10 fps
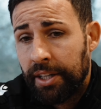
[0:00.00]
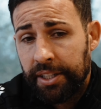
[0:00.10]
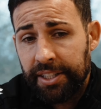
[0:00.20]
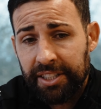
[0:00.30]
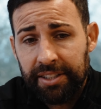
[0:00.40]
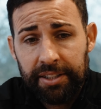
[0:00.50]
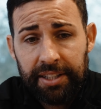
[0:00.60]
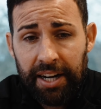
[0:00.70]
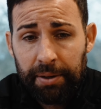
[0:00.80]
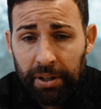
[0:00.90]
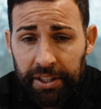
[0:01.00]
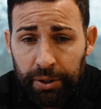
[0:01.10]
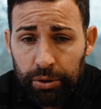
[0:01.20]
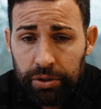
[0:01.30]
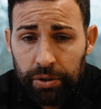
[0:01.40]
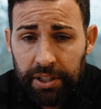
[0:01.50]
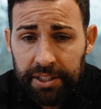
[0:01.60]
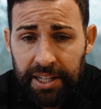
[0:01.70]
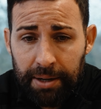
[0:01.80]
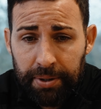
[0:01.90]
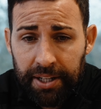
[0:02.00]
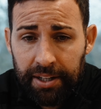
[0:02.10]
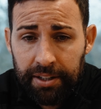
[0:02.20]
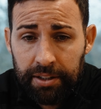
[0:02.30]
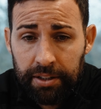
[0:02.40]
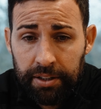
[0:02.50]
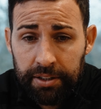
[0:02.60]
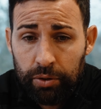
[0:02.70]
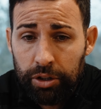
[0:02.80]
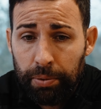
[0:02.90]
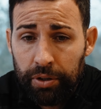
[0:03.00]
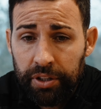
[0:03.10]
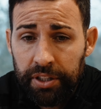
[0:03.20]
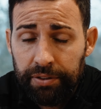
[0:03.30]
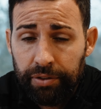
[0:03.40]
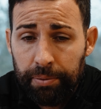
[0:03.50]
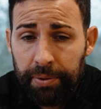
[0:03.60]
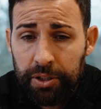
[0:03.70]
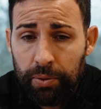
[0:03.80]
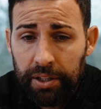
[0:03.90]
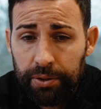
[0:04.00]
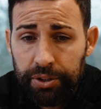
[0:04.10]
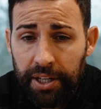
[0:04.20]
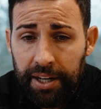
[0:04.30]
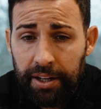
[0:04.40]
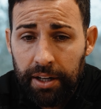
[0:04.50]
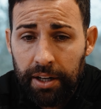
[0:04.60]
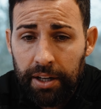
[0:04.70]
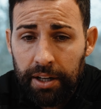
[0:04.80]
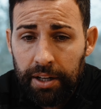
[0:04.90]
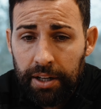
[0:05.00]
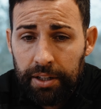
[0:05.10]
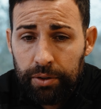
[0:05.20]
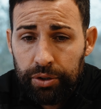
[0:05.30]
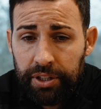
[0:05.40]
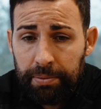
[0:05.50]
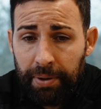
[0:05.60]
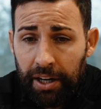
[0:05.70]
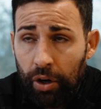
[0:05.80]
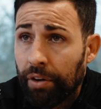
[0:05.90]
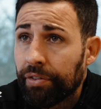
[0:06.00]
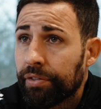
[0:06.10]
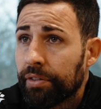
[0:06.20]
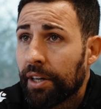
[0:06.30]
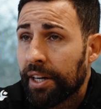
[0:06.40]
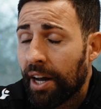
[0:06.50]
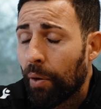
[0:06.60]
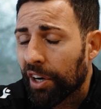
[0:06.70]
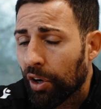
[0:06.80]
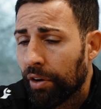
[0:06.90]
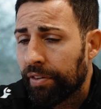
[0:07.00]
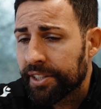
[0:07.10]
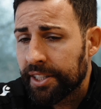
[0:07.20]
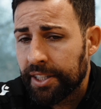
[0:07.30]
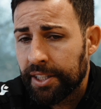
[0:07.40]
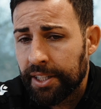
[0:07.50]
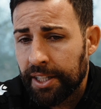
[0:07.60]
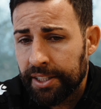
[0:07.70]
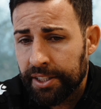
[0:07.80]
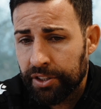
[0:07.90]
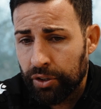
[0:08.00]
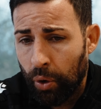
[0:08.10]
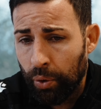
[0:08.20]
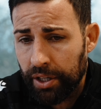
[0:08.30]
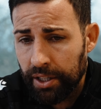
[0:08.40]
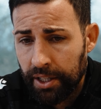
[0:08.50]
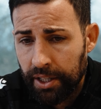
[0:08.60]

It's just terrible news what has happened, and it's a good opportunity for me as well to send to send my love and our love as a as a Stoke